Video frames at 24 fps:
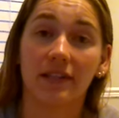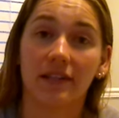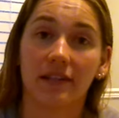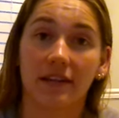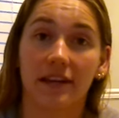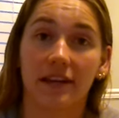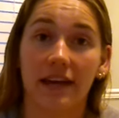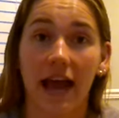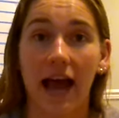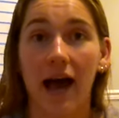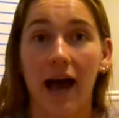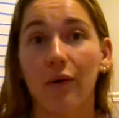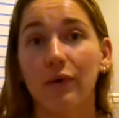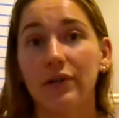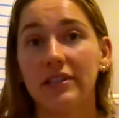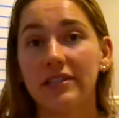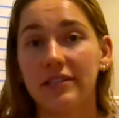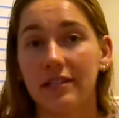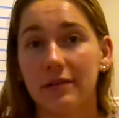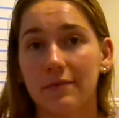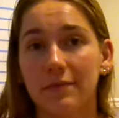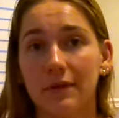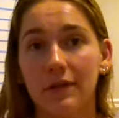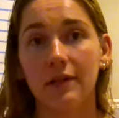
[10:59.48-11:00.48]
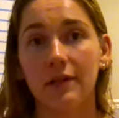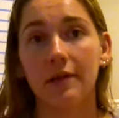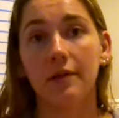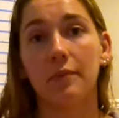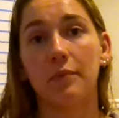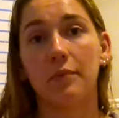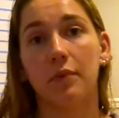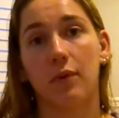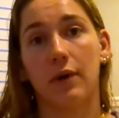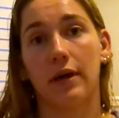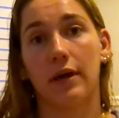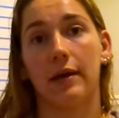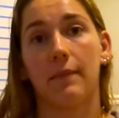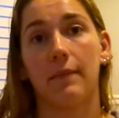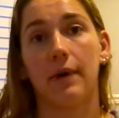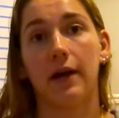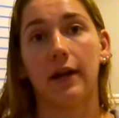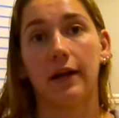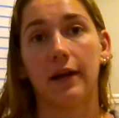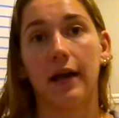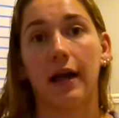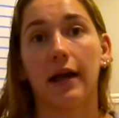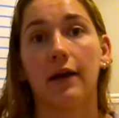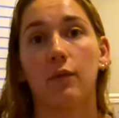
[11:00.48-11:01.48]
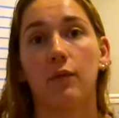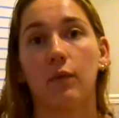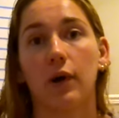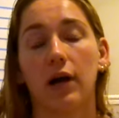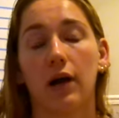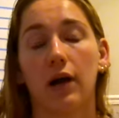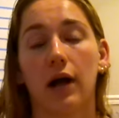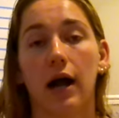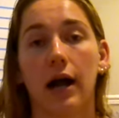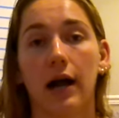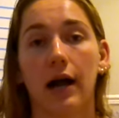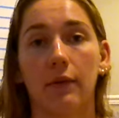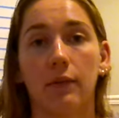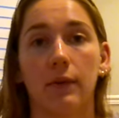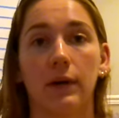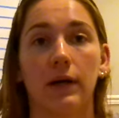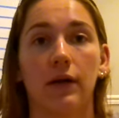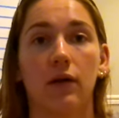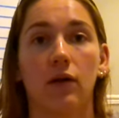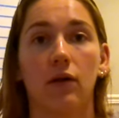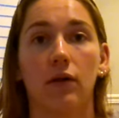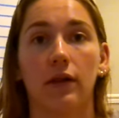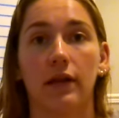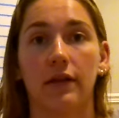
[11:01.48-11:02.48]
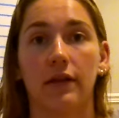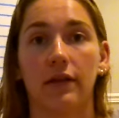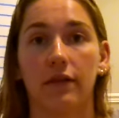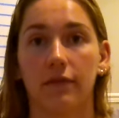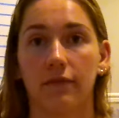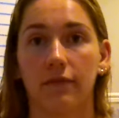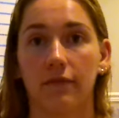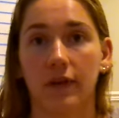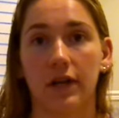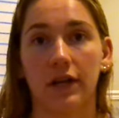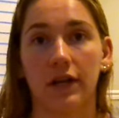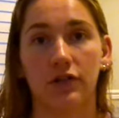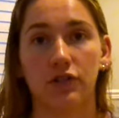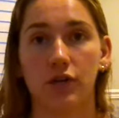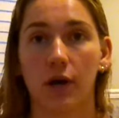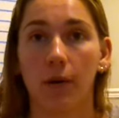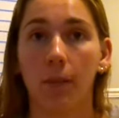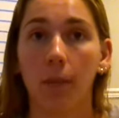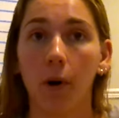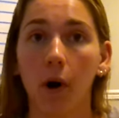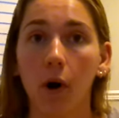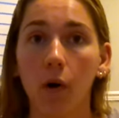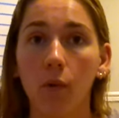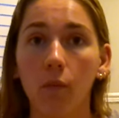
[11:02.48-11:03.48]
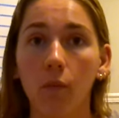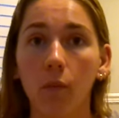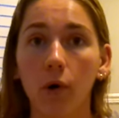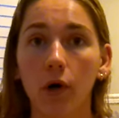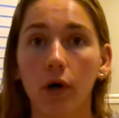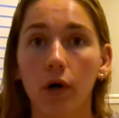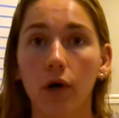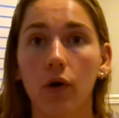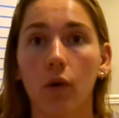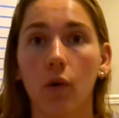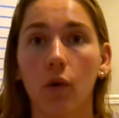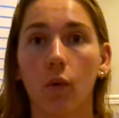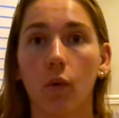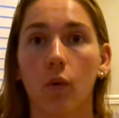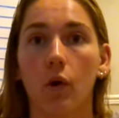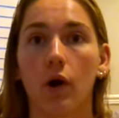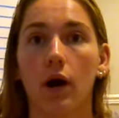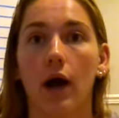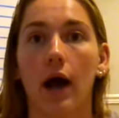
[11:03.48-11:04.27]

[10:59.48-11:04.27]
now is typically the point in my night where I will either finish up homework or